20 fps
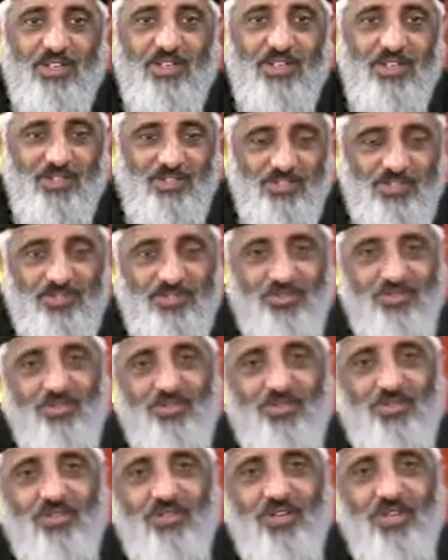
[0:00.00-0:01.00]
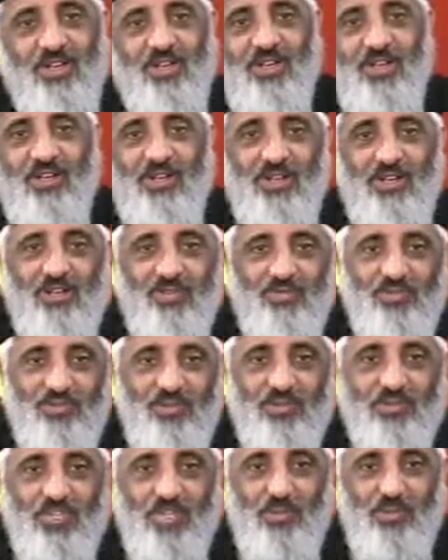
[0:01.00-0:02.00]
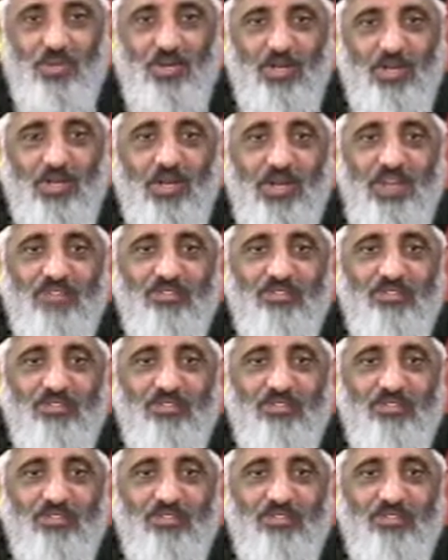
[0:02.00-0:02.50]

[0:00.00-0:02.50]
at the studio. We're taping live